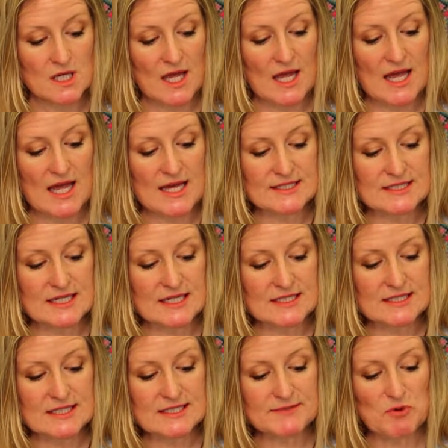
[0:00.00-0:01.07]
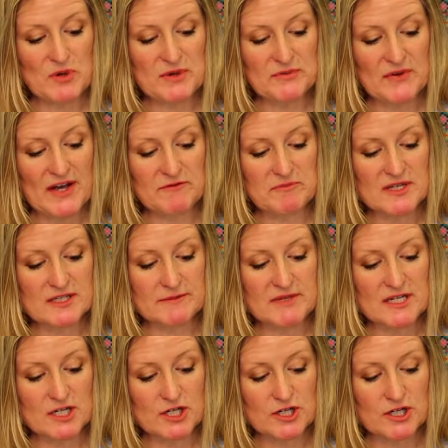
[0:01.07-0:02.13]
And a 6.5
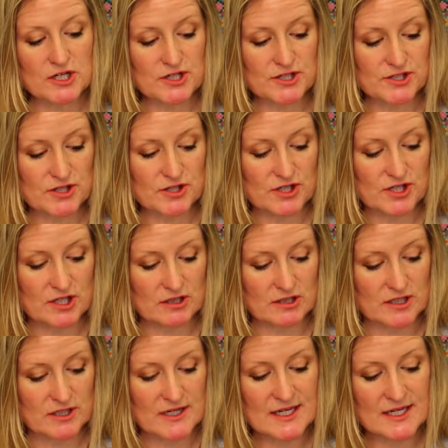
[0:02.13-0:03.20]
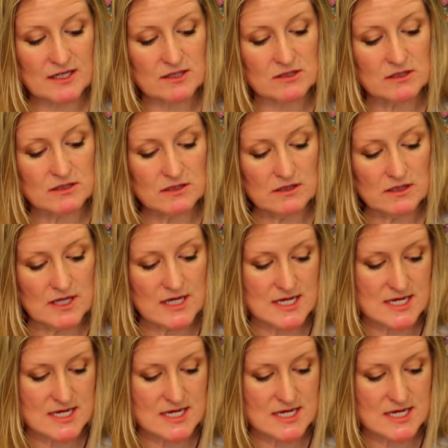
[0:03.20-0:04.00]
millimeter circular needle.